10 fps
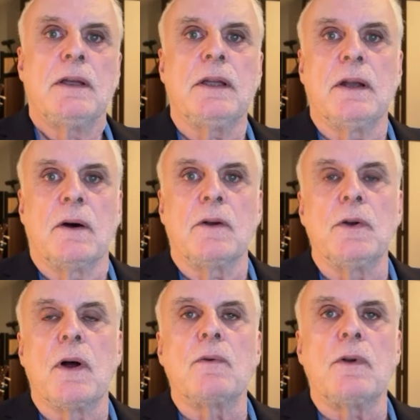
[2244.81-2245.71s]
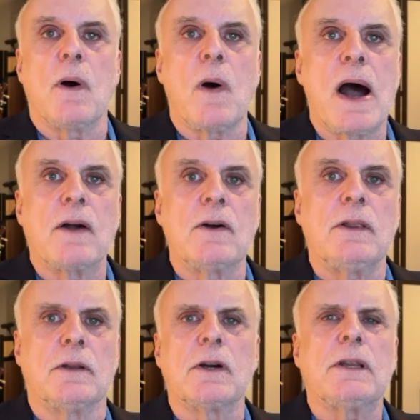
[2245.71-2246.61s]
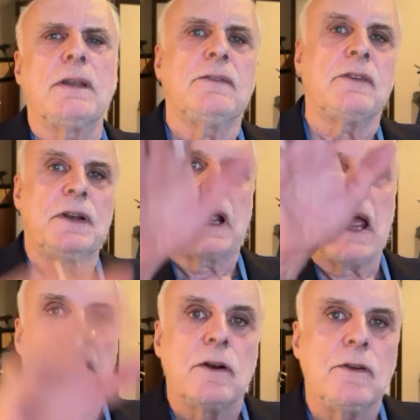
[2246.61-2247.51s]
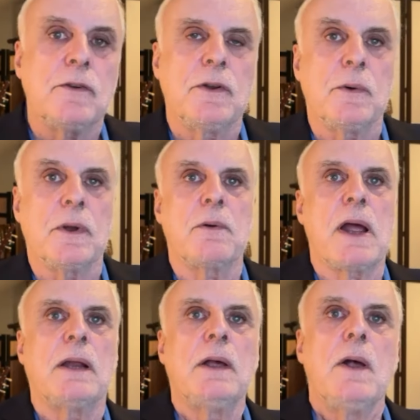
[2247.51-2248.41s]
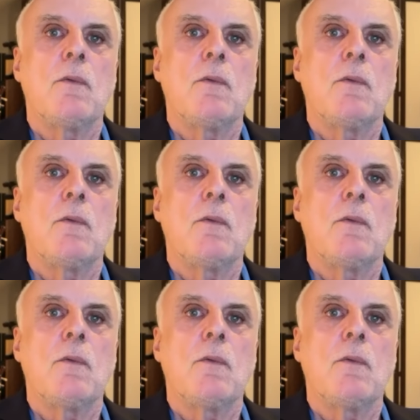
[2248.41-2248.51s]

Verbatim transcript: you know, you don't know how good, look at these indicators, you're doing great.